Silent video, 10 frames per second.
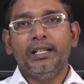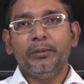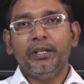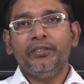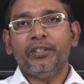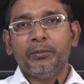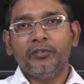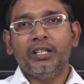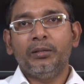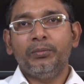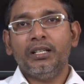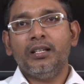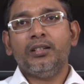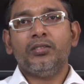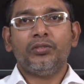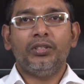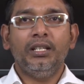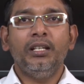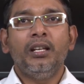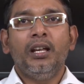It depends from one application to
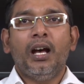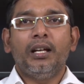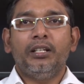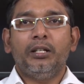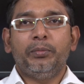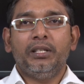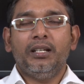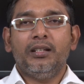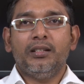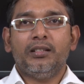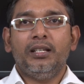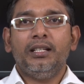the other applications.